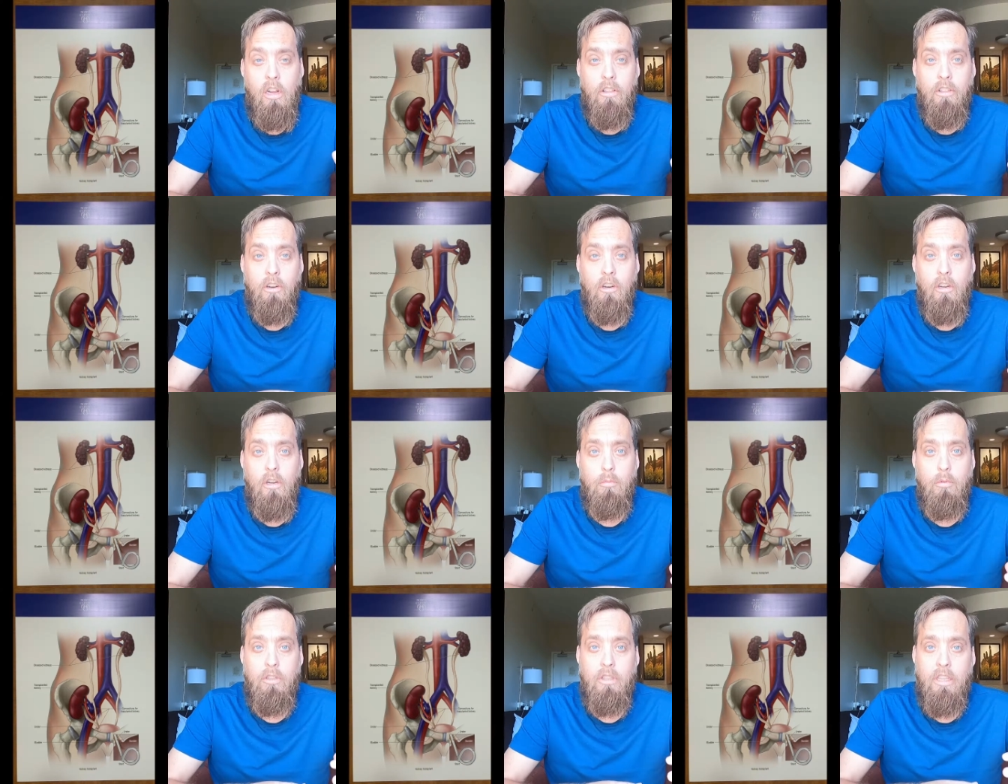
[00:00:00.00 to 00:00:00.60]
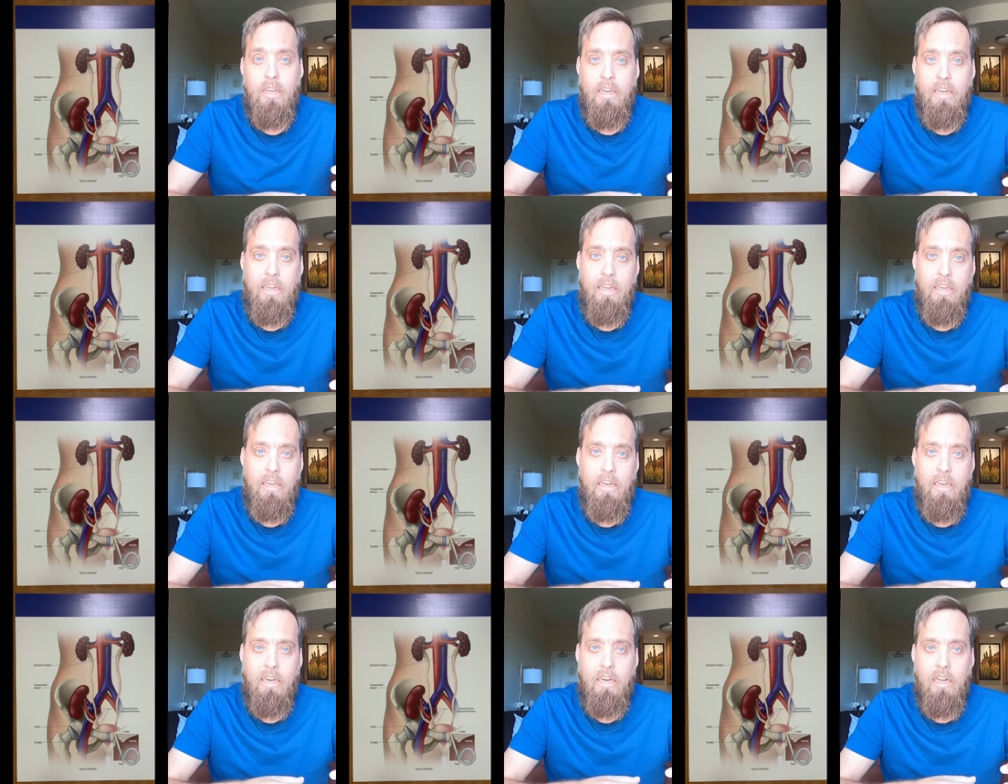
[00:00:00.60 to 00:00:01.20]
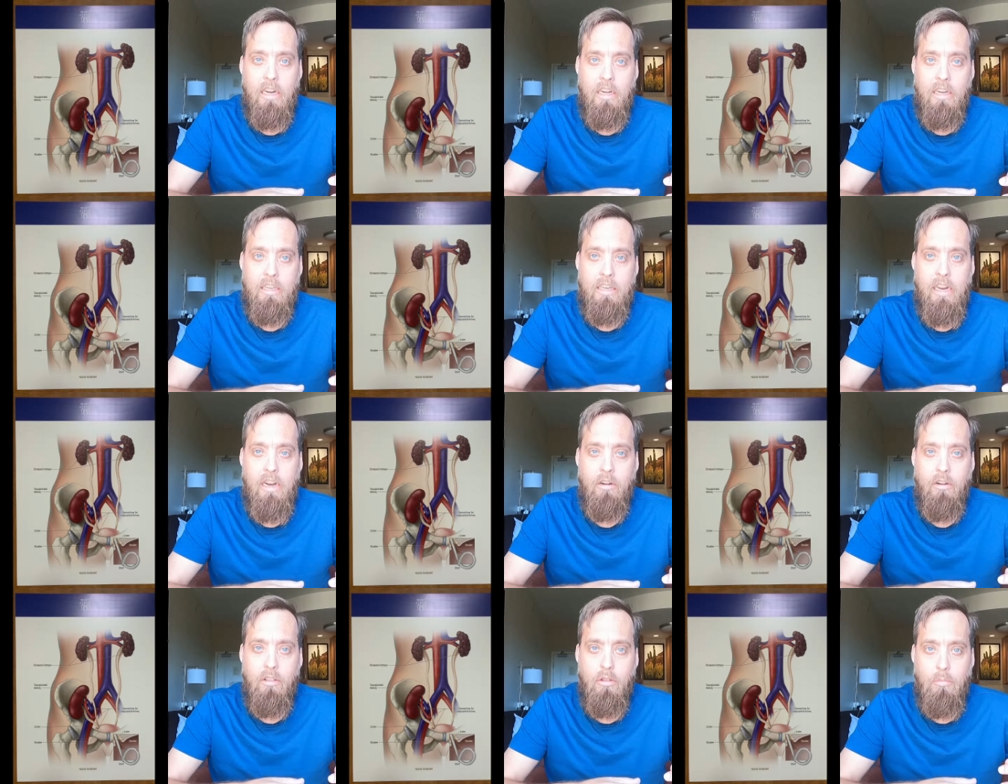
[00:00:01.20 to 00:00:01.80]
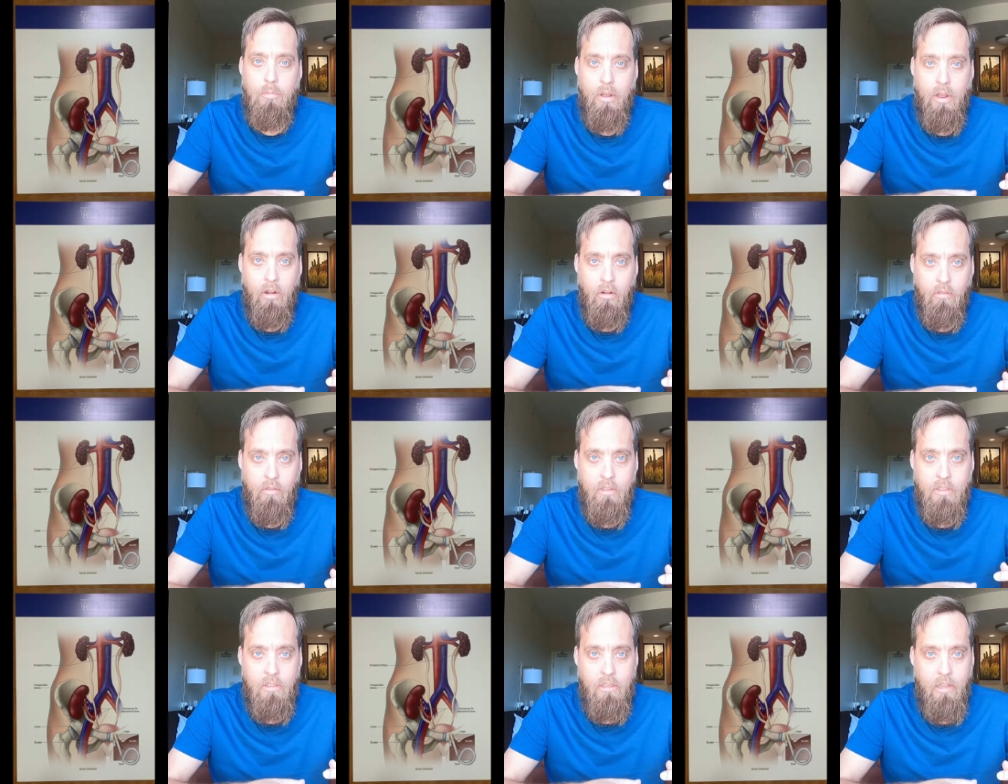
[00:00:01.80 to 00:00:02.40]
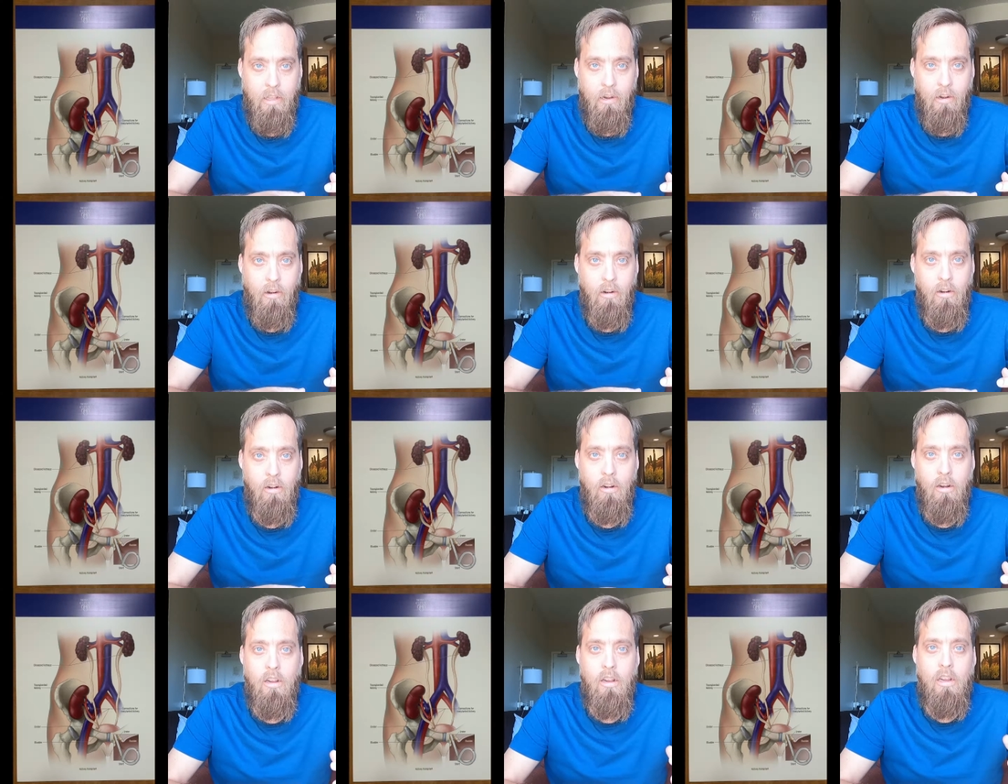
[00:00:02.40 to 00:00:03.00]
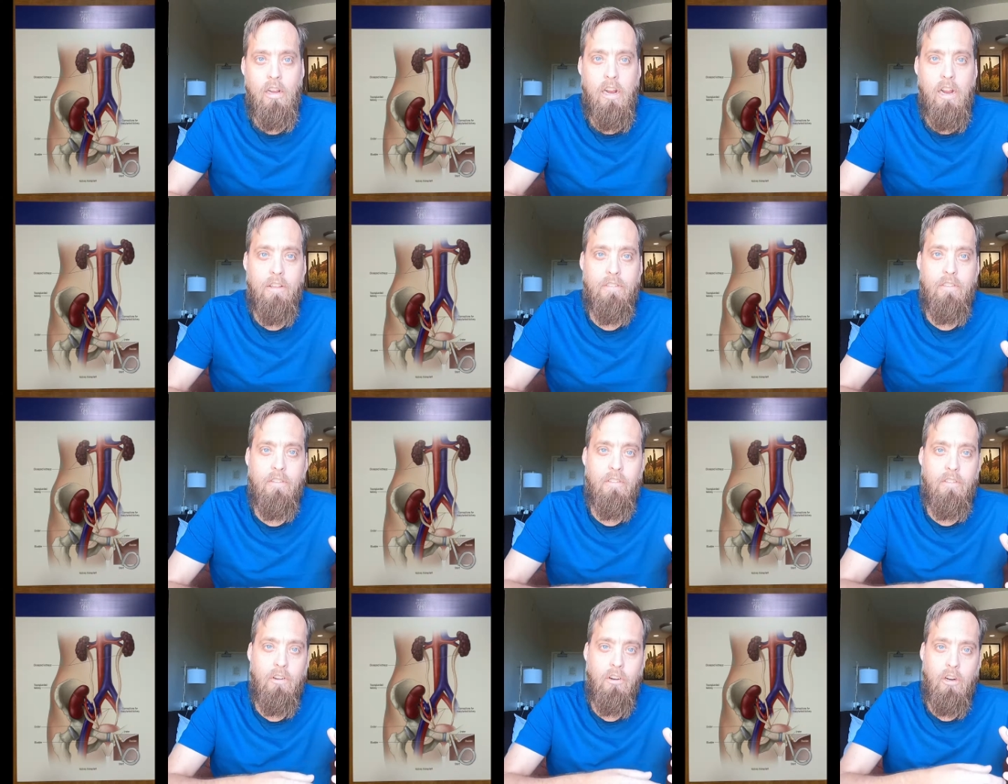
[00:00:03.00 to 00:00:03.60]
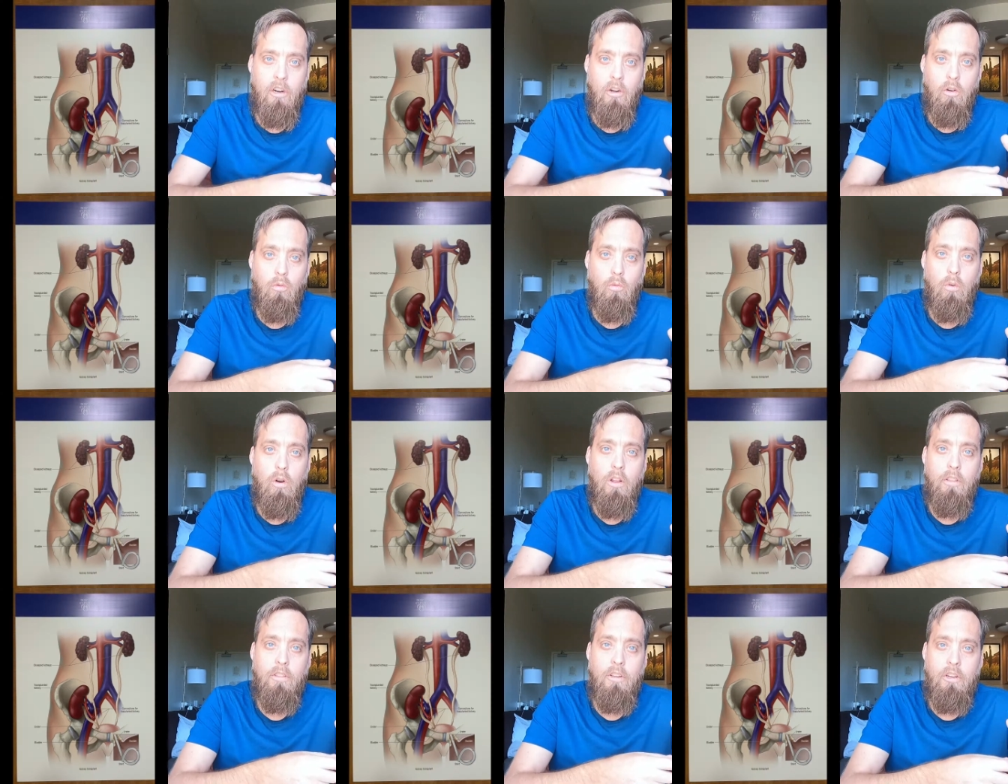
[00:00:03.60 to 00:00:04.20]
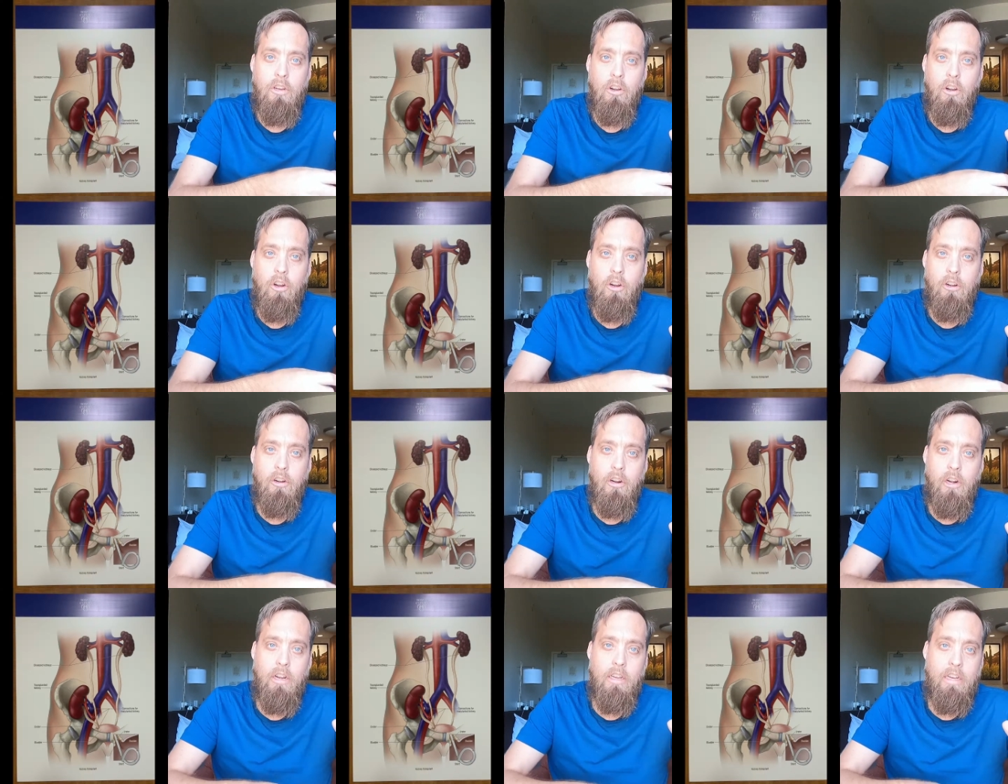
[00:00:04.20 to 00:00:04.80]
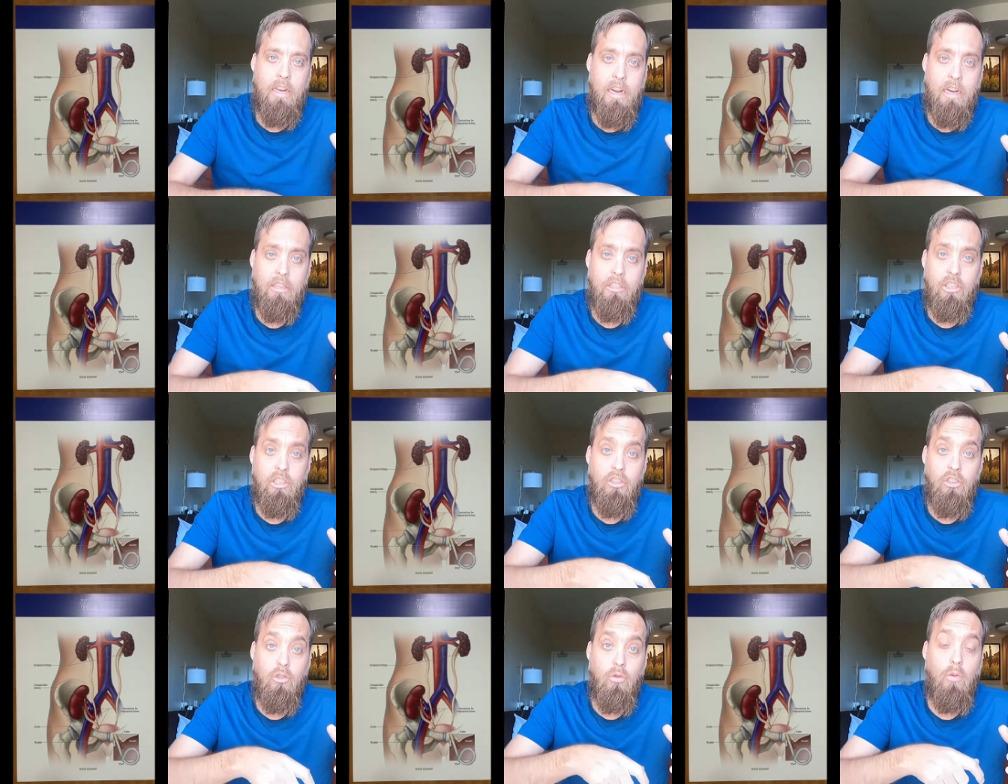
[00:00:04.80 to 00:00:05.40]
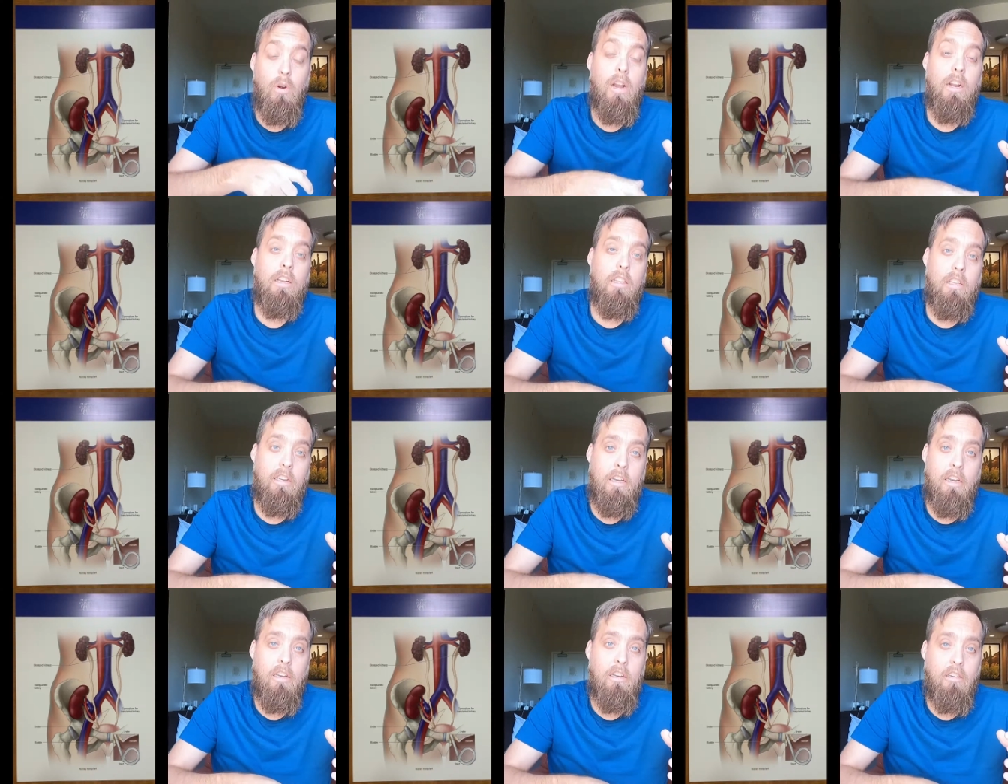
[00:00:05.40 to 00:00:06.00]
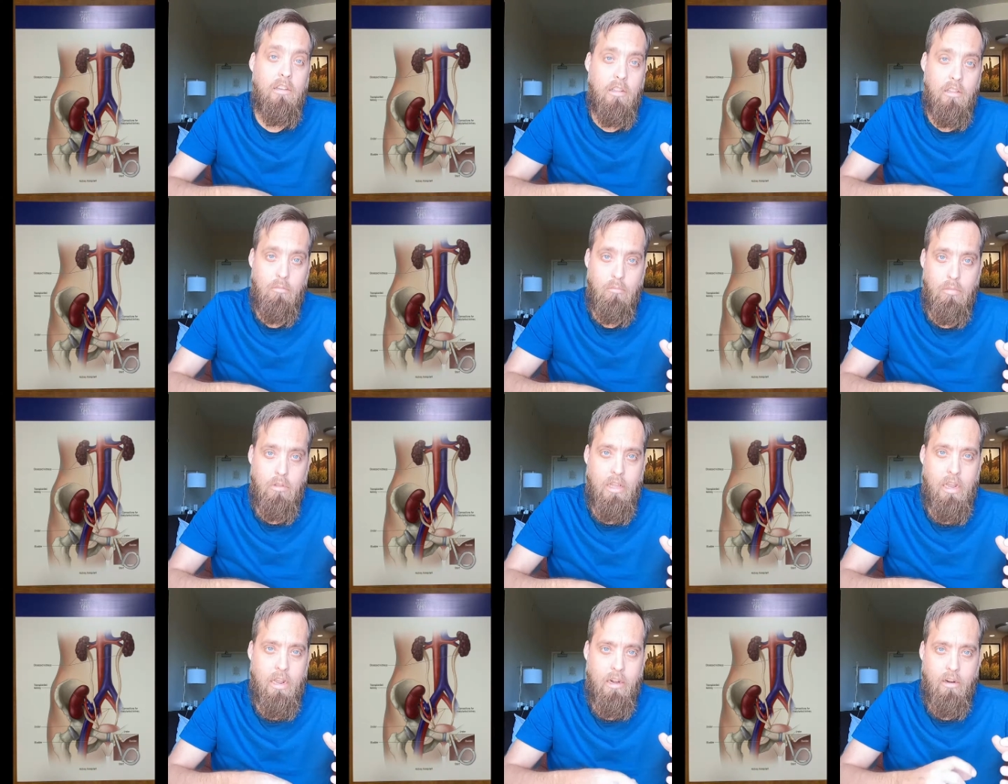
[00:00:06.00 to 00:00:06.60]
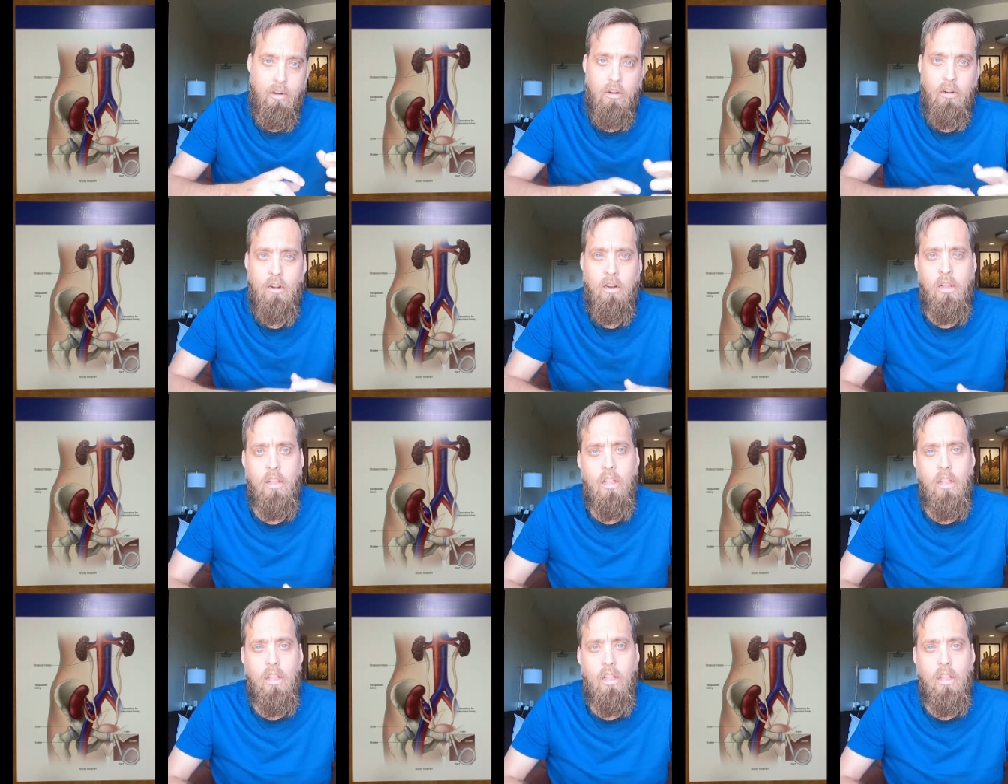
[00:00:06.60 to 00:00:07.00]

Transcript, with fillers: They're gonna put the kidney kind of down in the pelvis there, and then they're gonna run the ureter and attach it directly into the bladder.